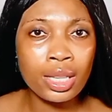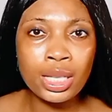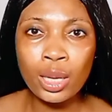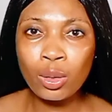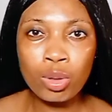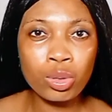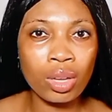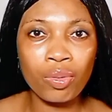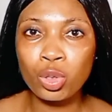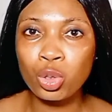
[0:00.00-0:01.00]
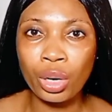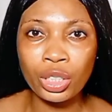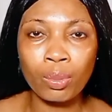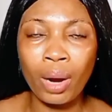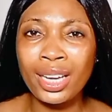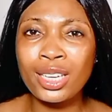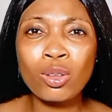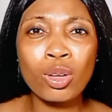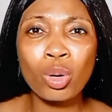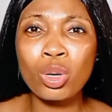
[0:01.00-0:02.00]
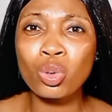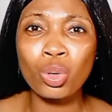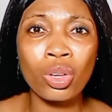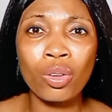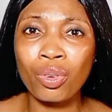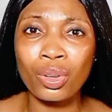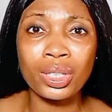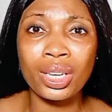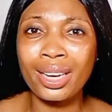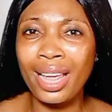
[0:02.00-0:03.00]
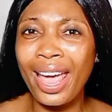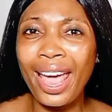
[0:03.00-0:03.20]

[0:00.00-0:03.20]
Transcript: It's not going to give you stretch mark. It's not going to give your skin